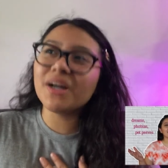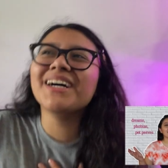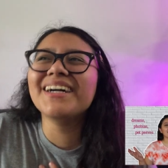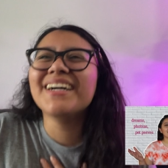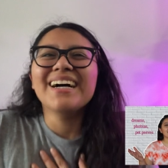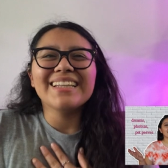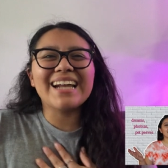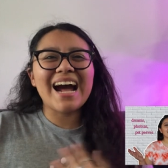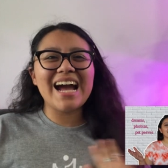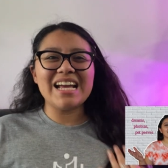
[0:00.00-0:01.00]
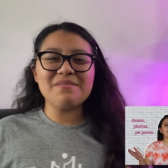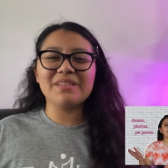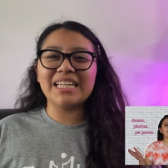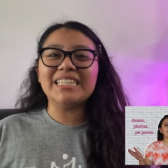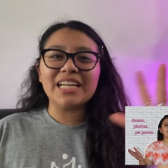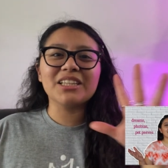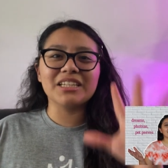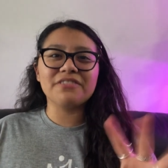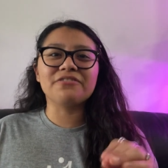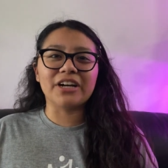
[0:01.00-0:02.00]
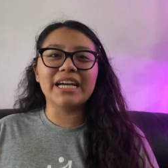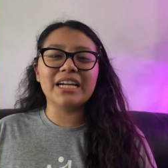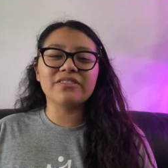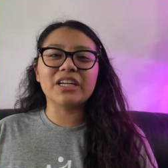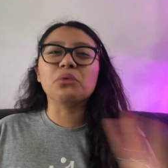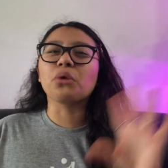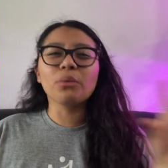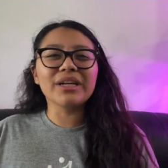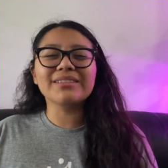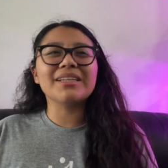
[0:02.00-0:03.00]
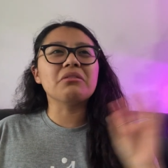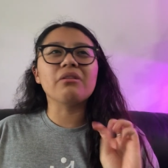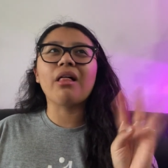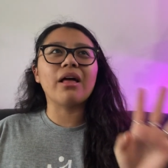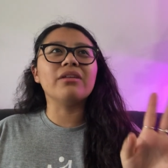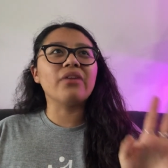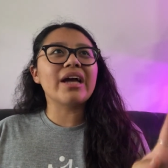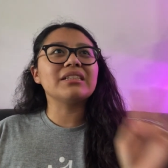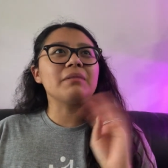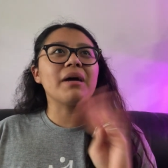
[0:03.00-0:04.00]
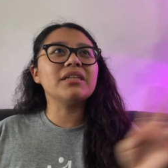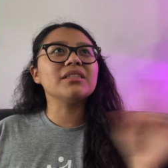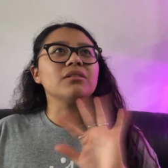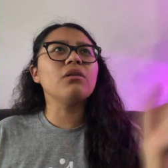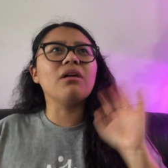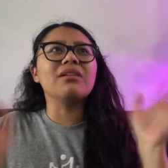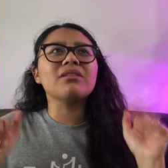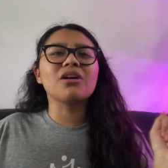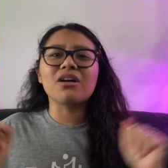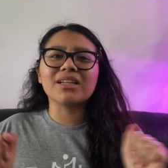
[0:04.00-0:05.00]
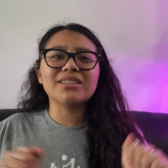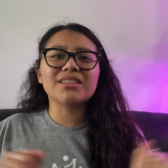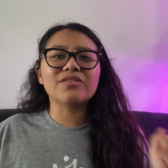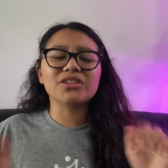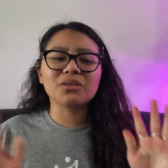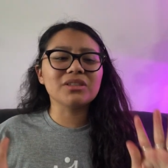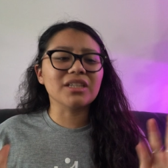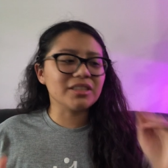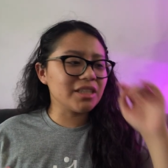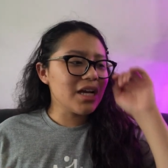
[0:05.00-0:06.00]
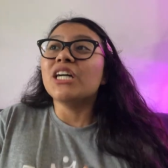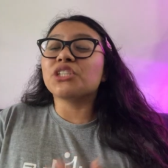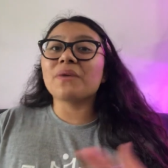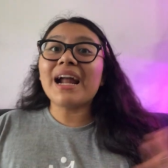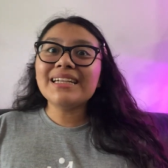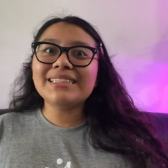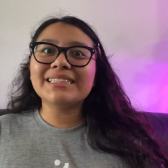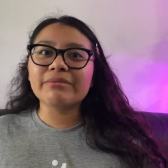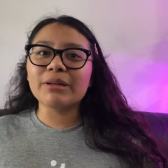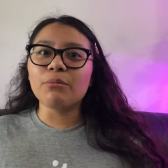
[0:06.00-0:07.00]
that I am like deathly afraid of like rodents and and uh, and rats and mice and oh, like all that stuff. They're so disgusting. So when I see something